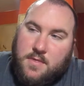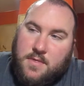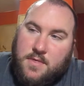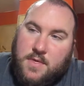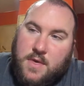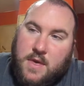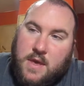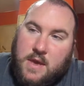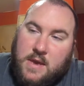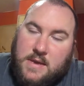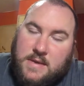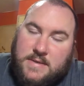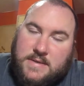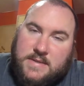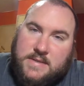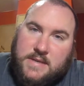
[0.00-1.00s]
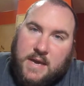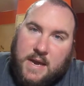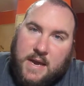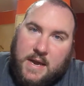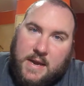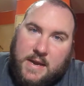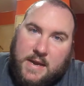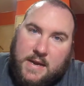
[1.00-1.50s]
the
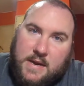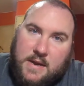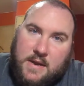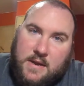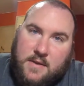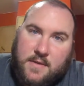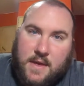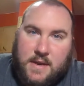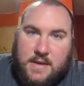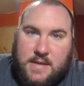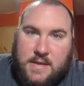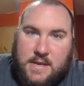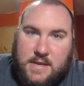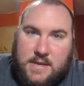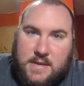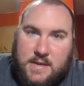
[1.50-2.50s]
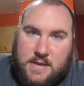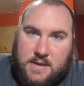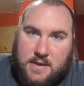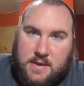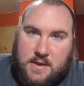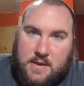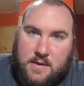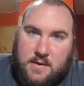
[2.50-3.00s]
side that
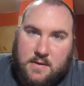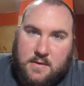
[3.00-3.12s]
TT